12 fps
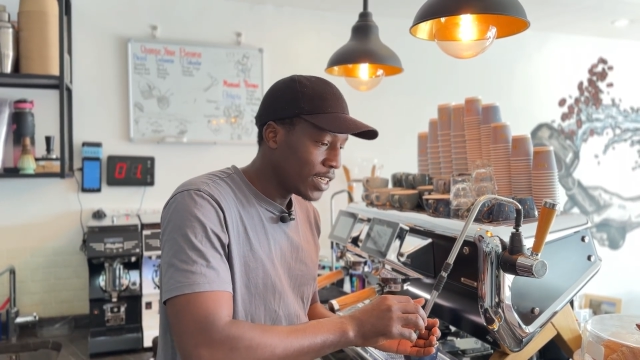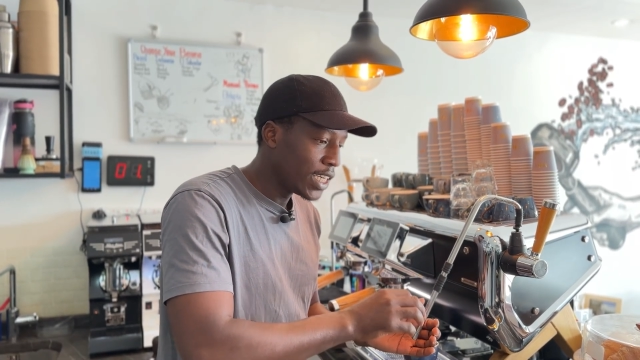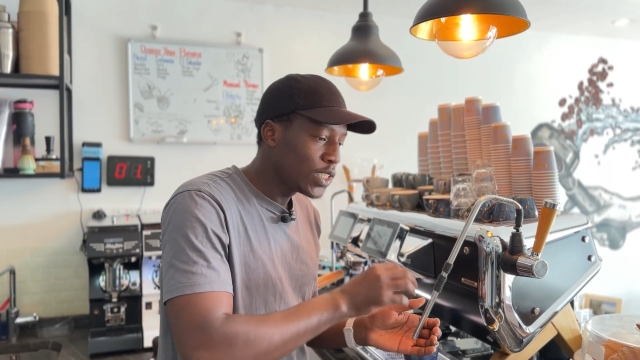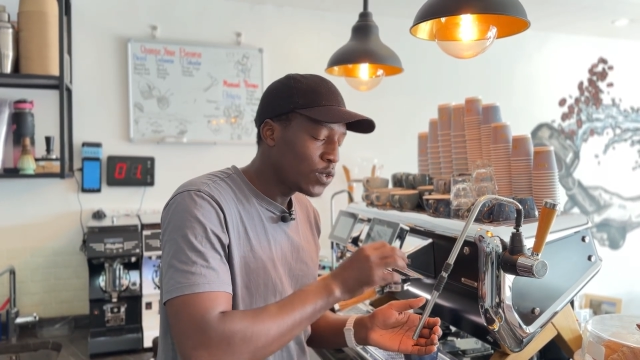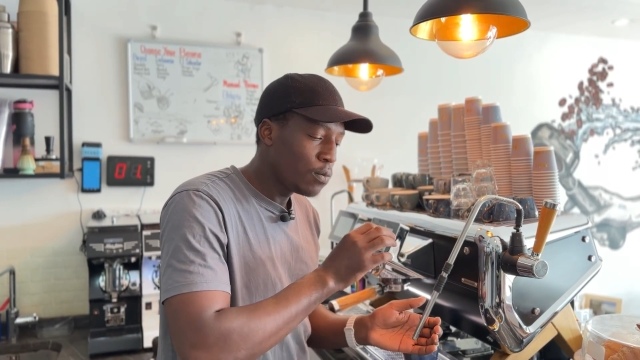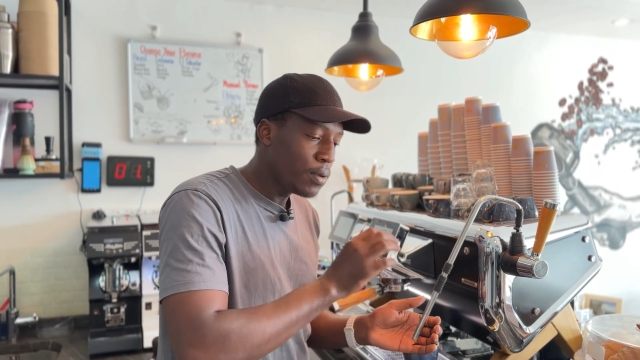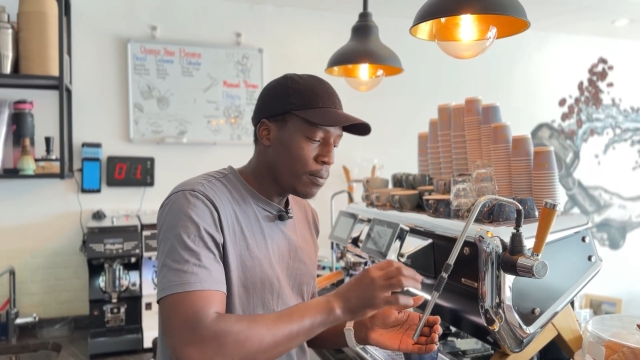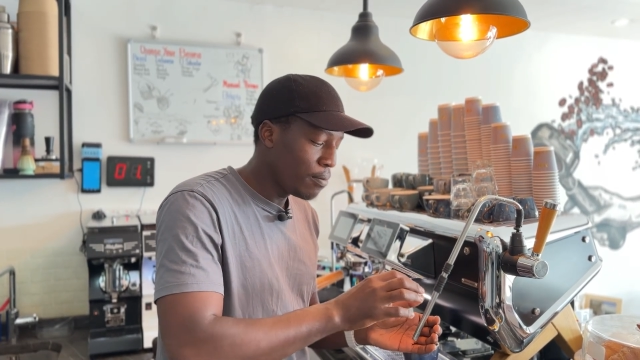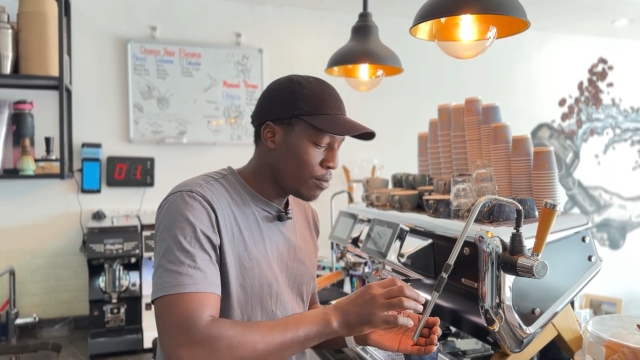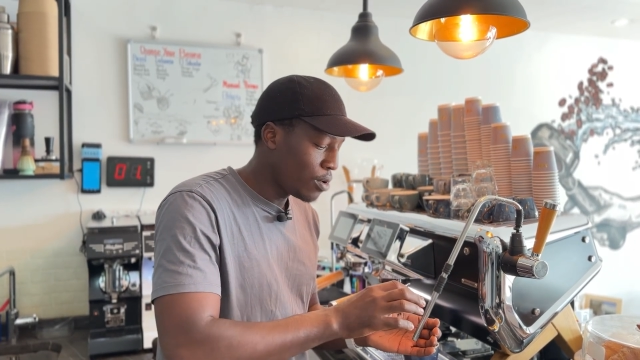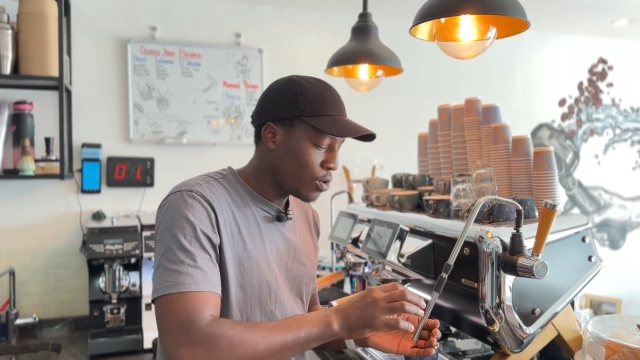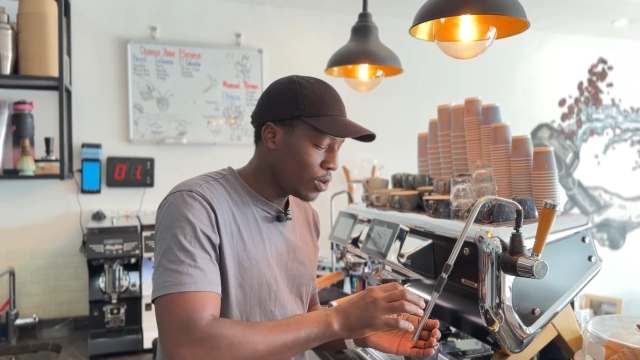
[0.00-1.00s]
it will be
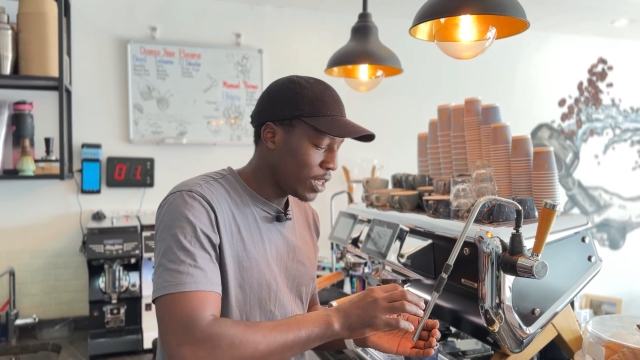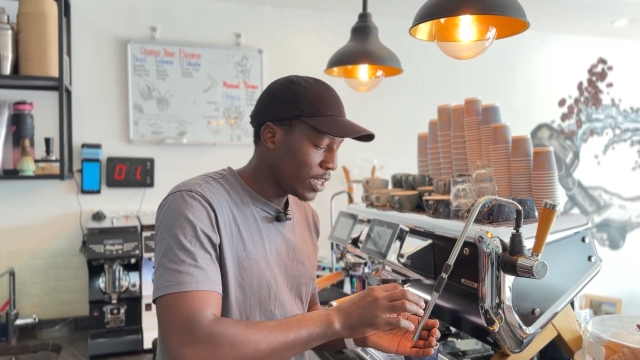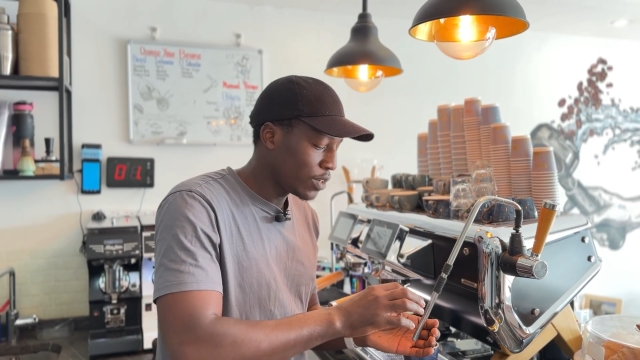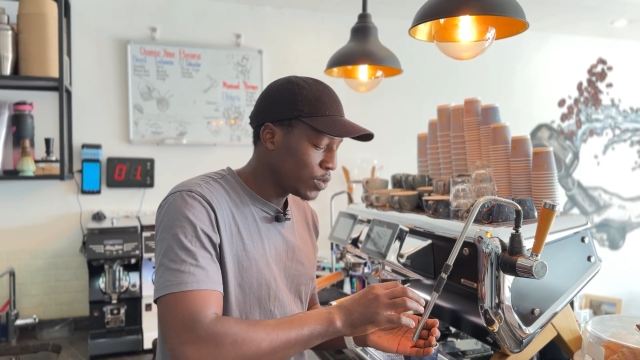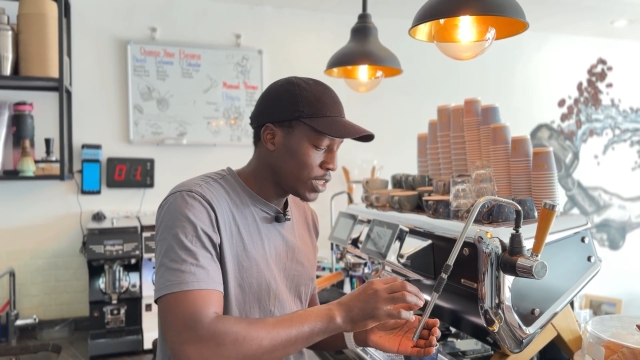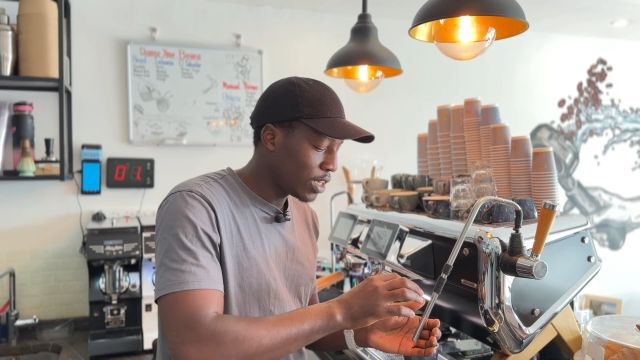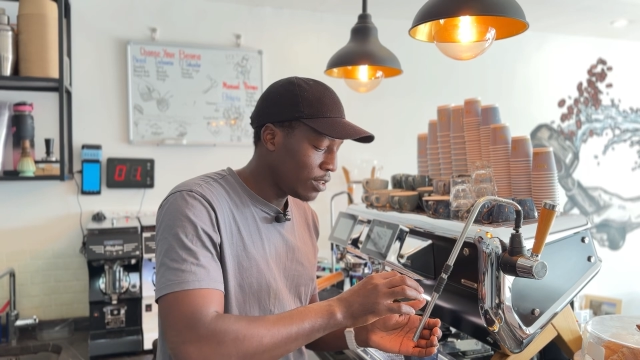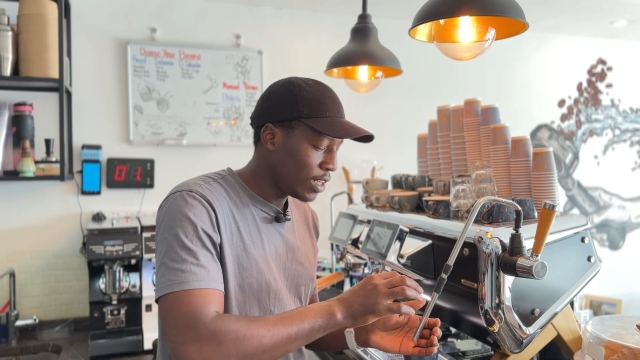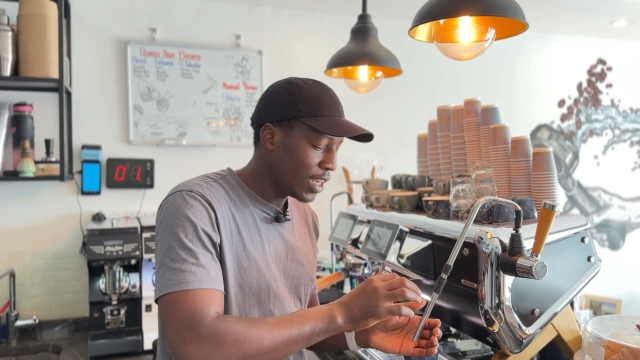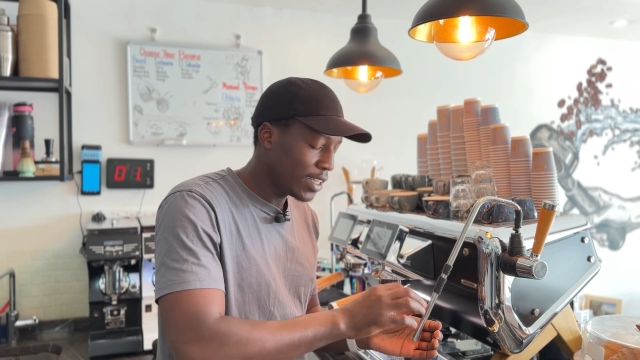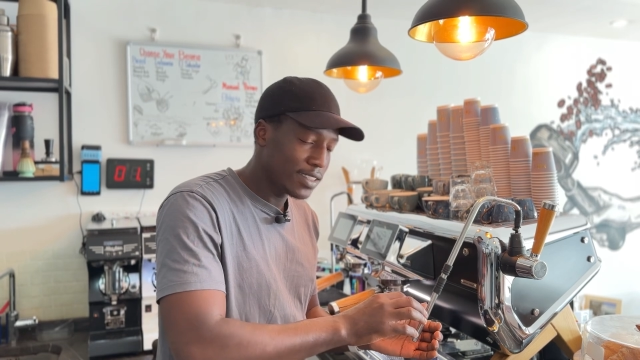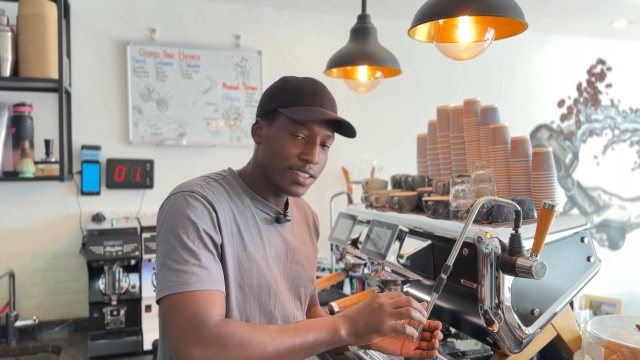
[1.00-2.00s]
more like we shall
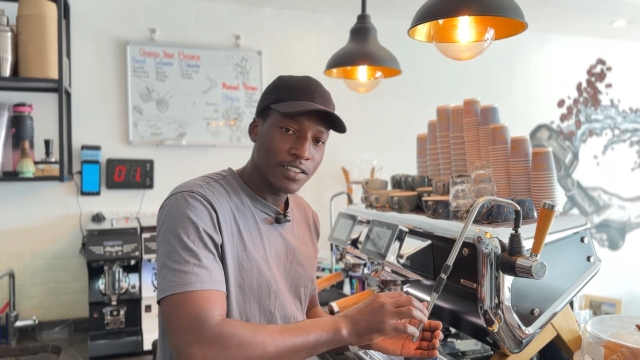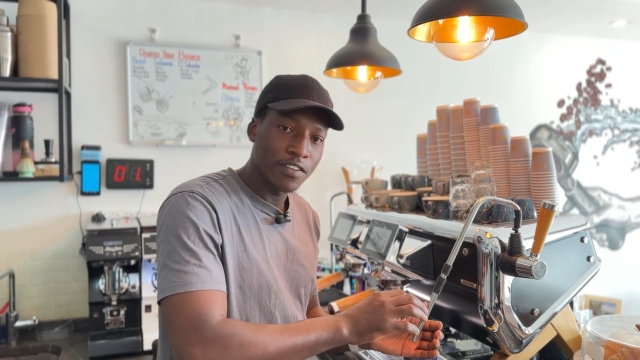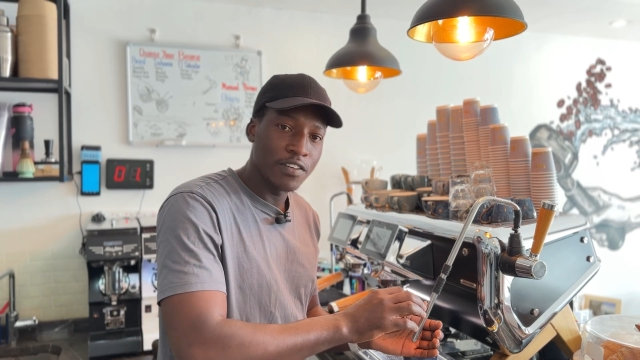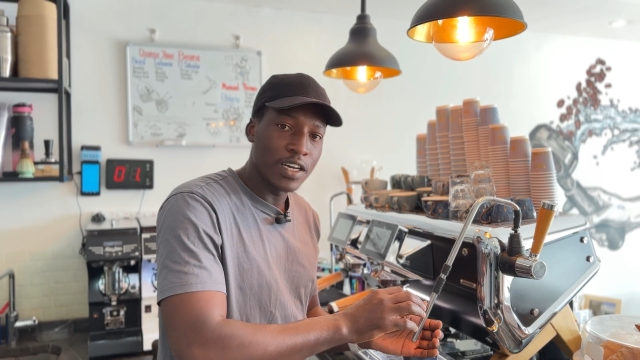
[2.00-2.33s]
last